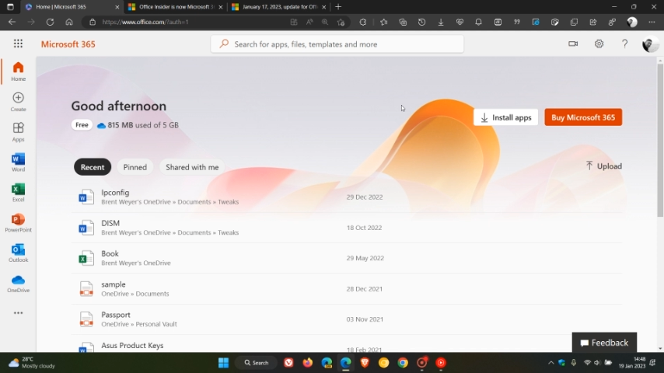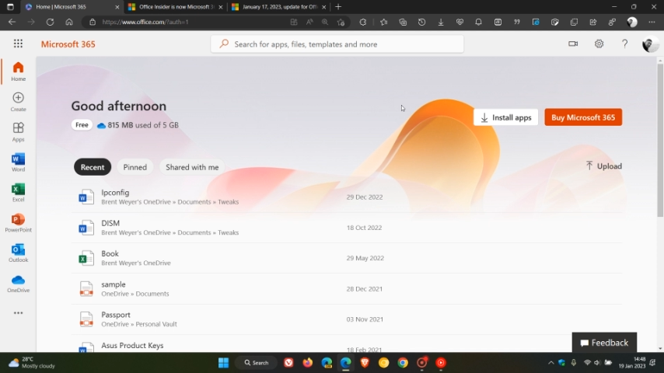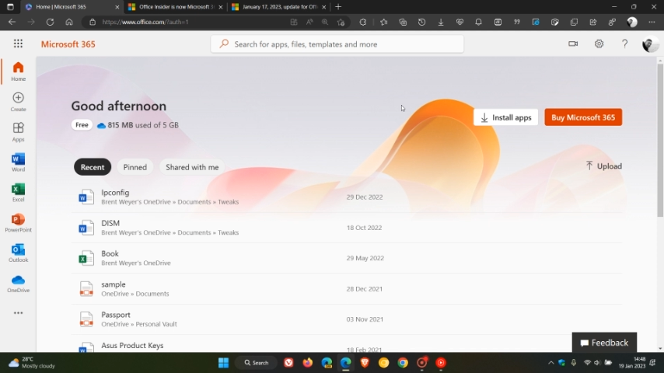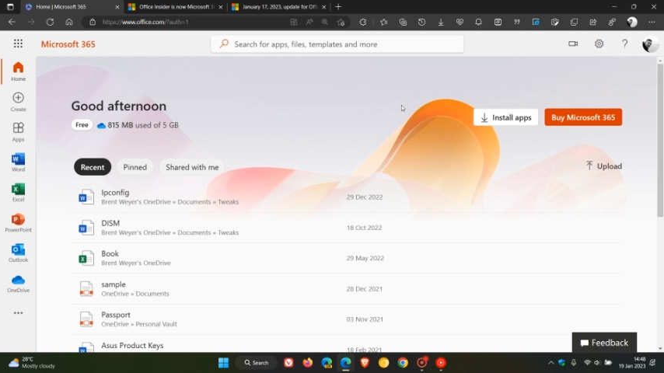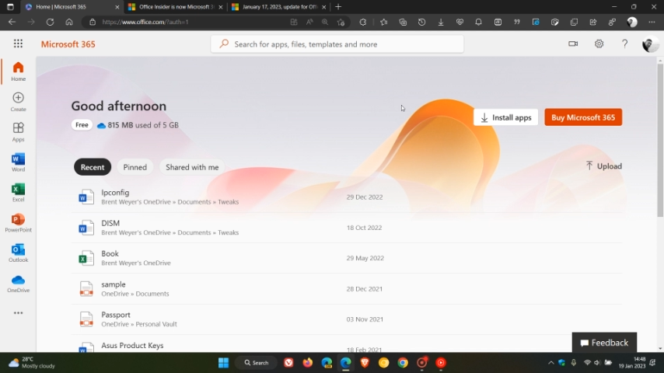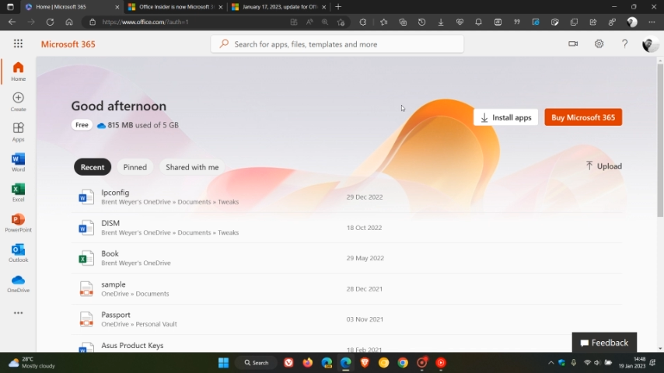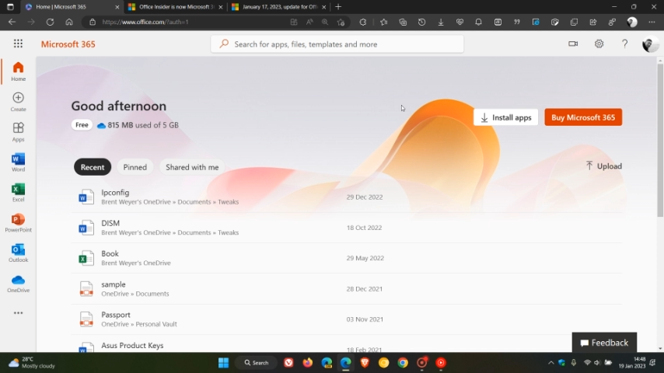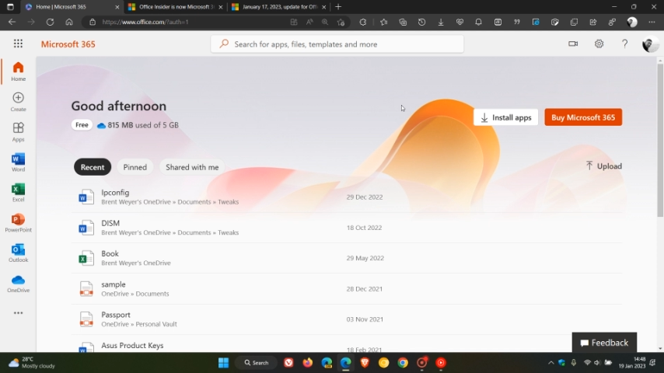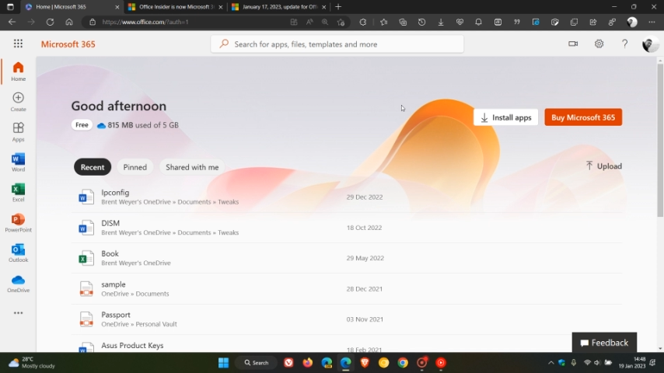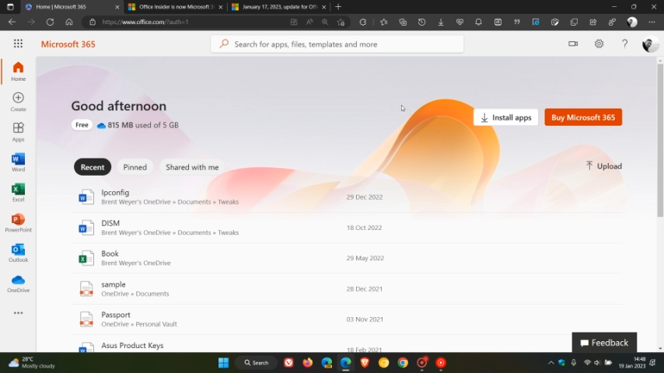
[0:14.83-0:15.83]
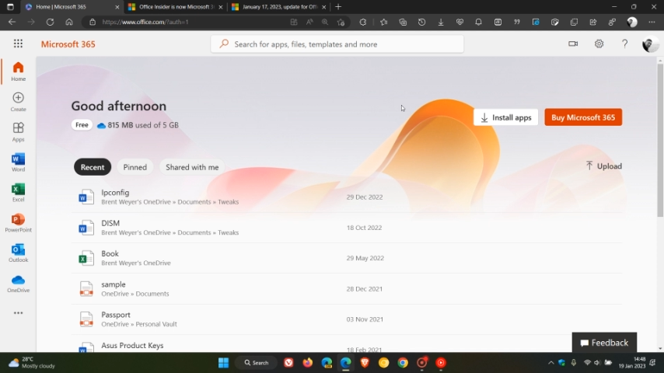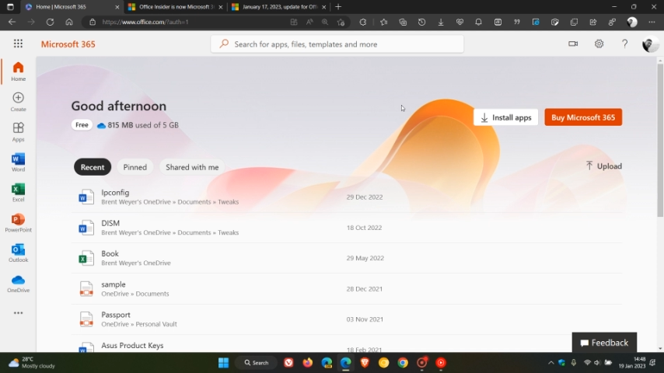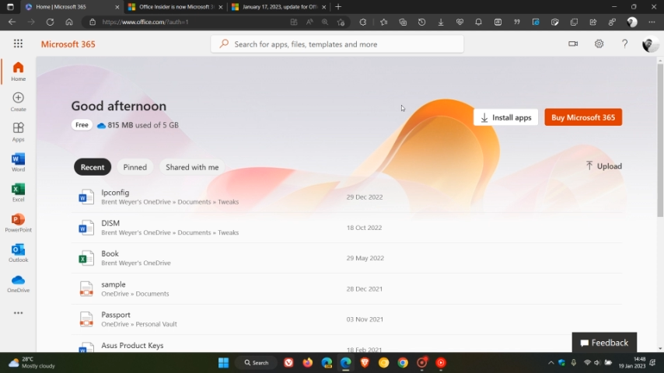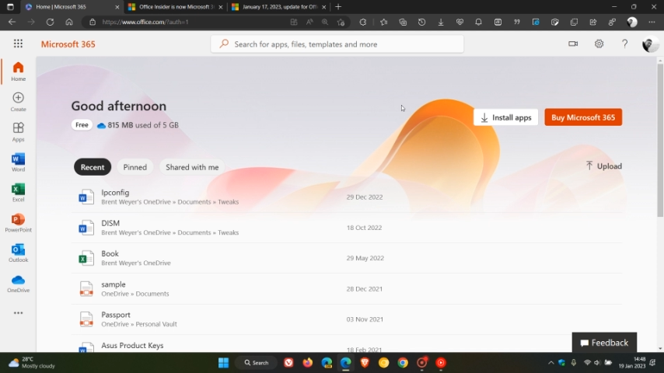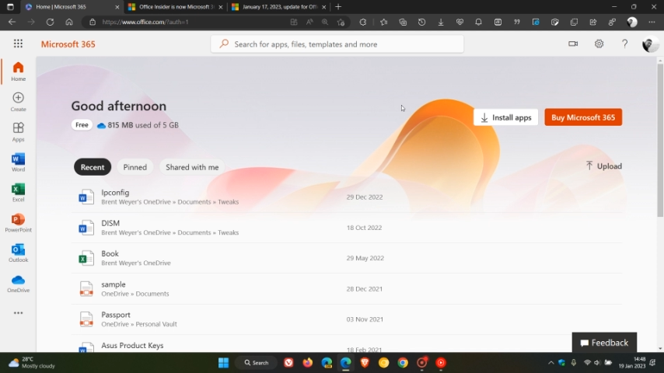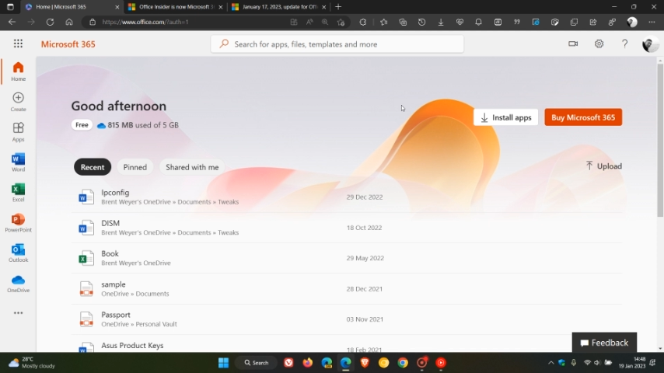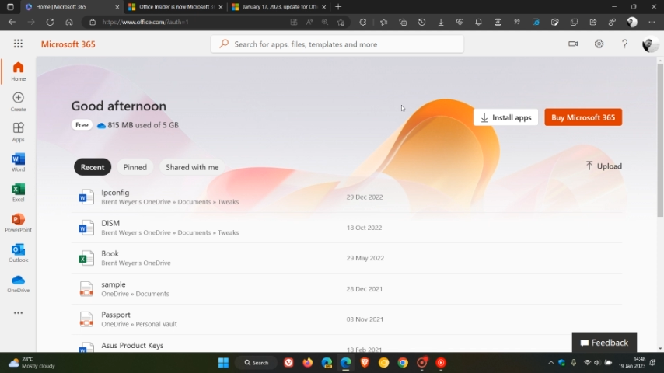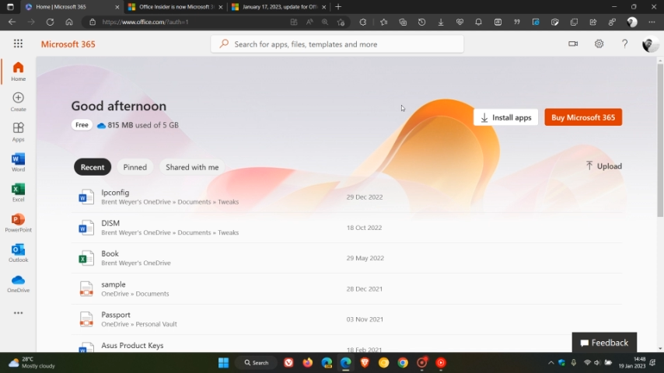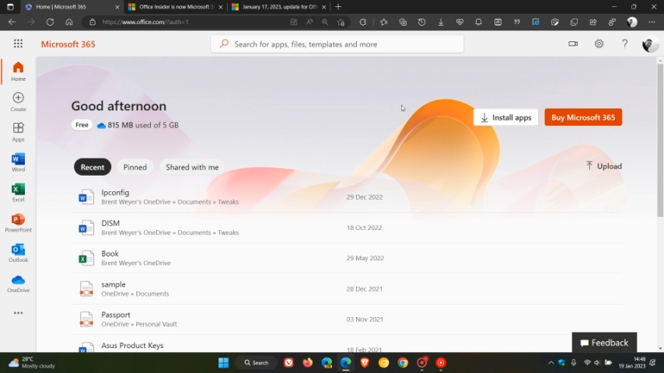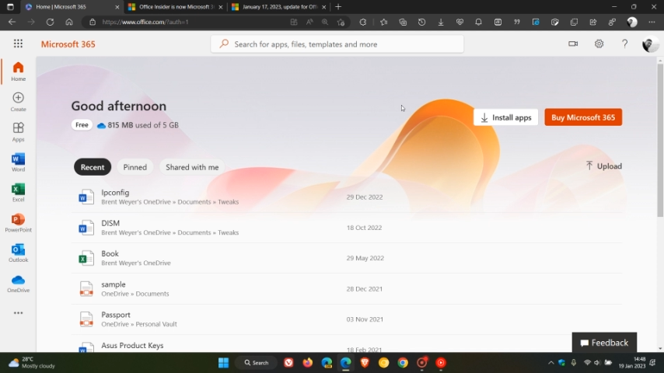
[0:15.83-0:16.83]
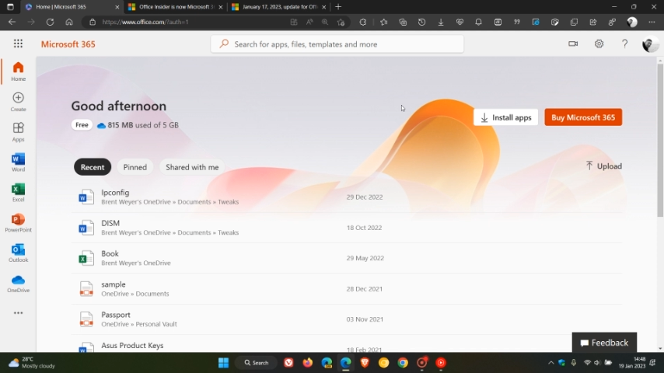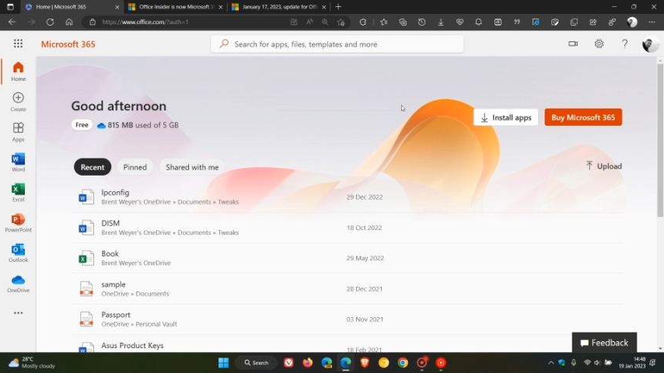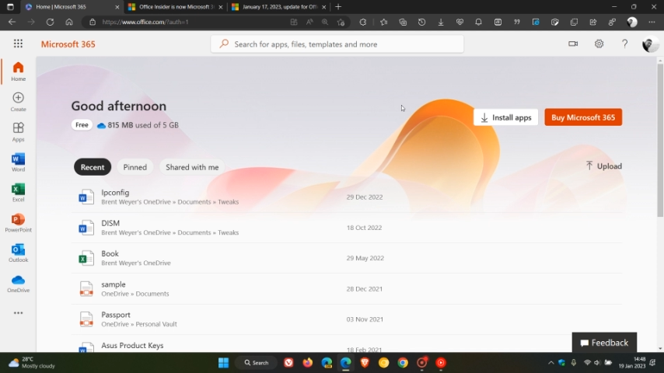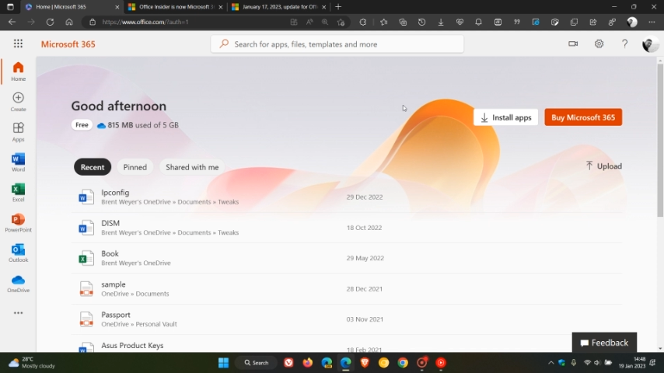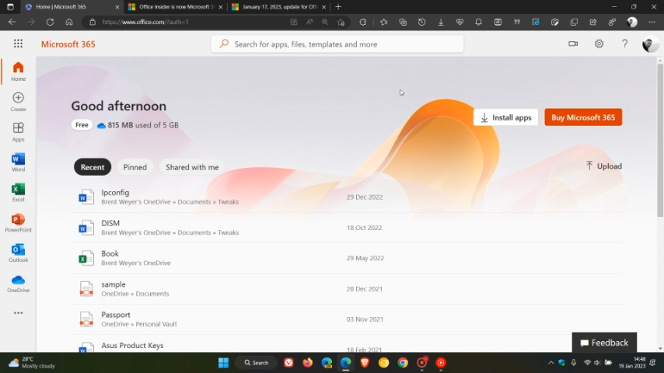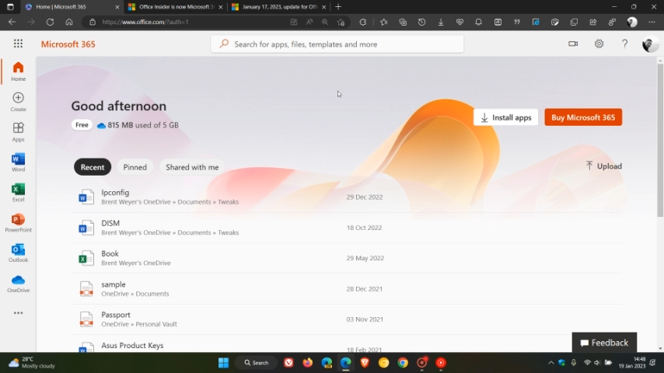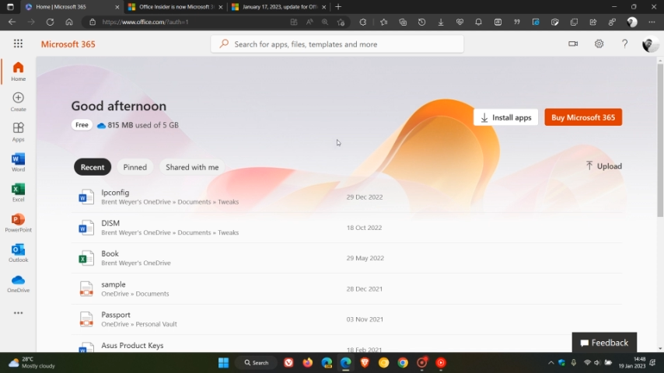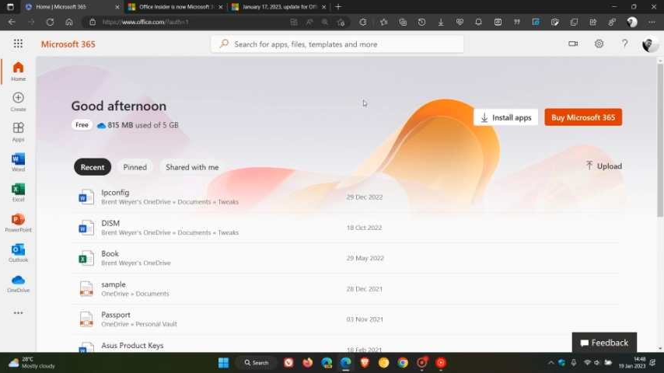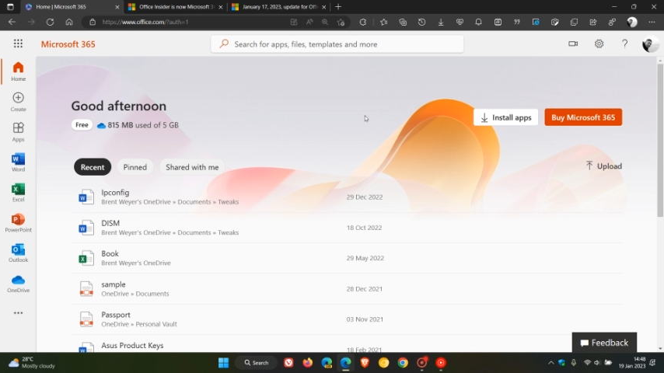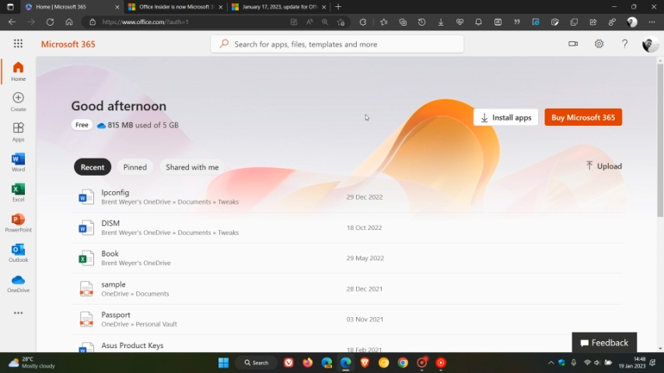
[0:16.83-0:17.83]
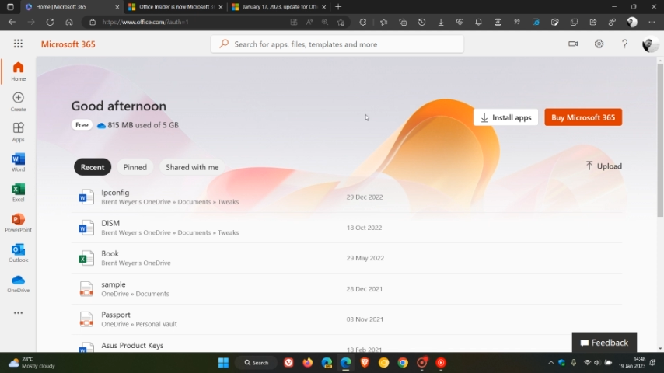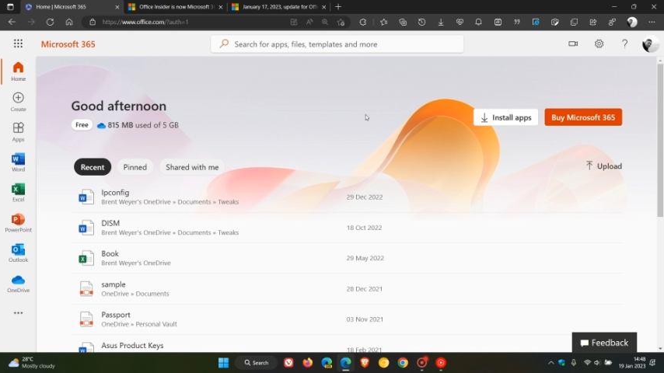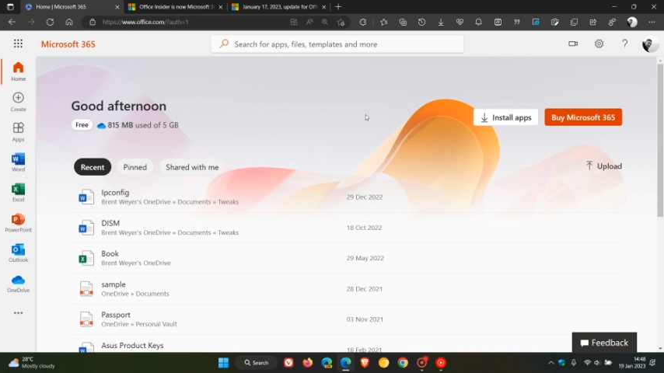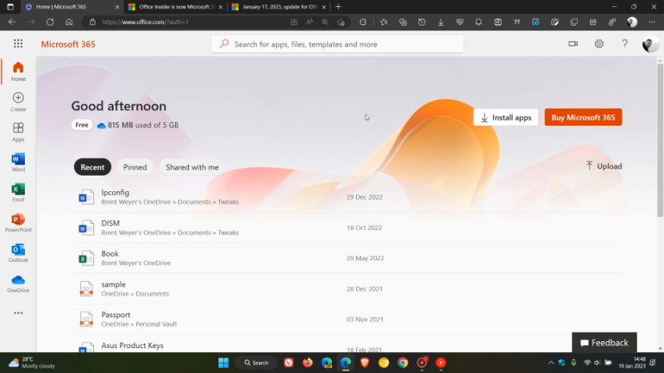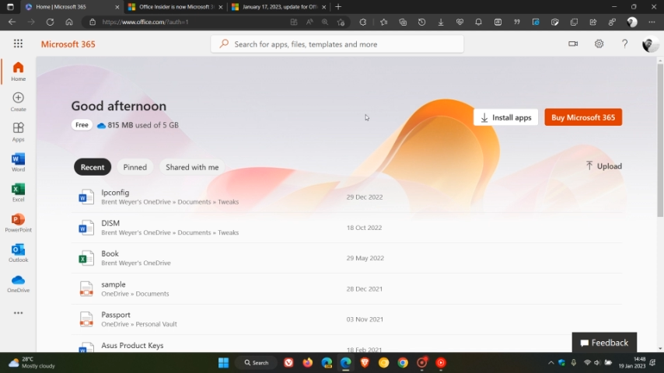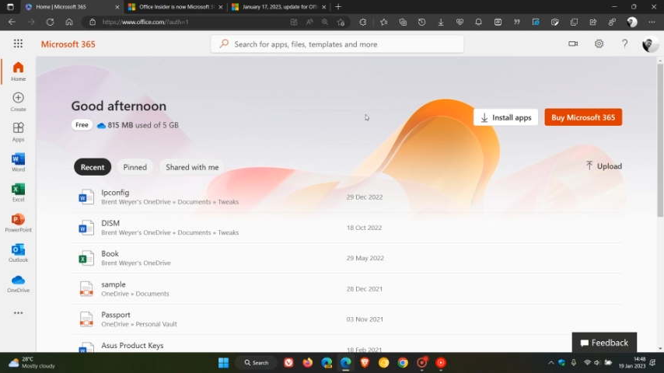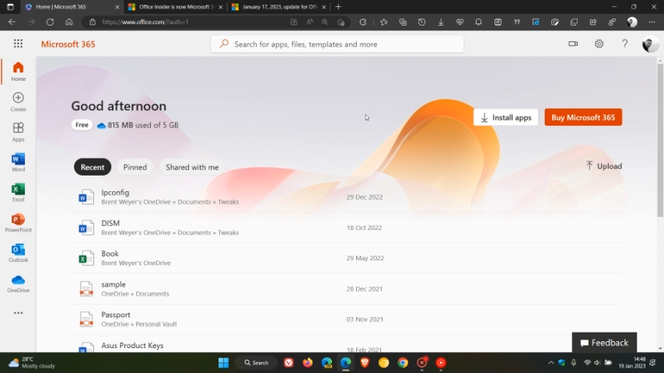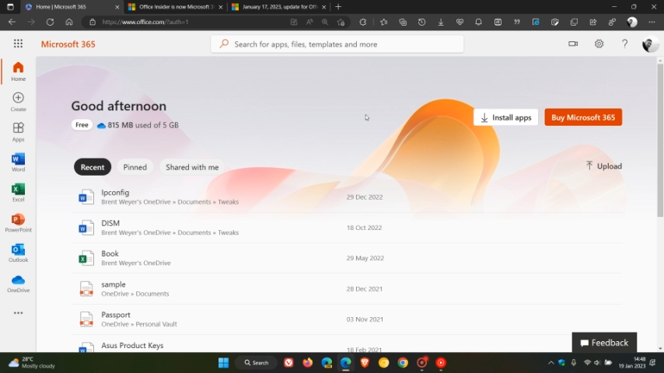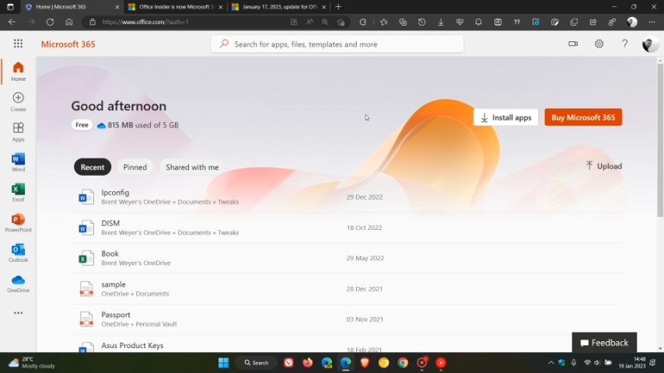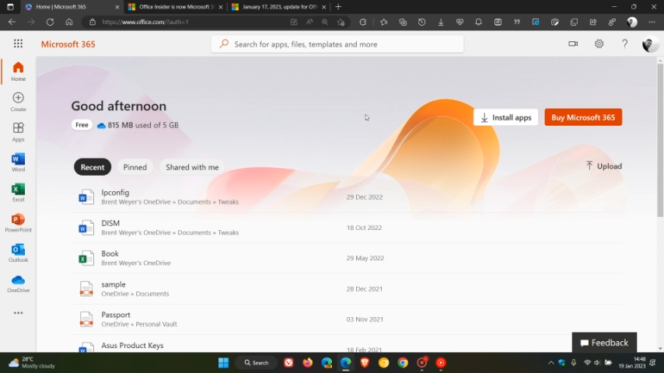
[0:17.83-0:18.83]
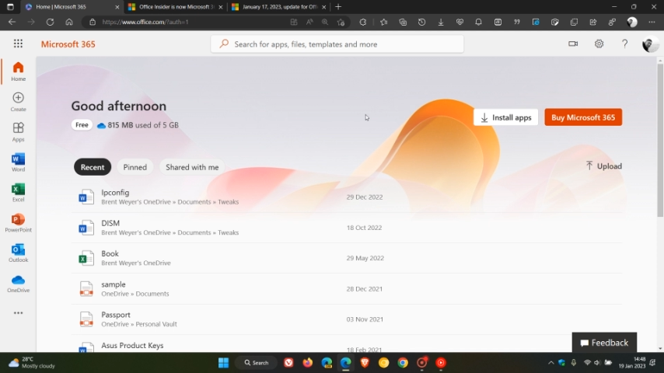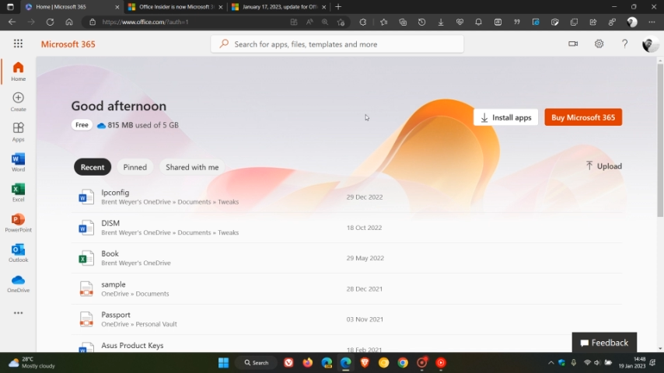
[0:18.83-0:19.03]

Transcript: Nobody's mouth can be seen.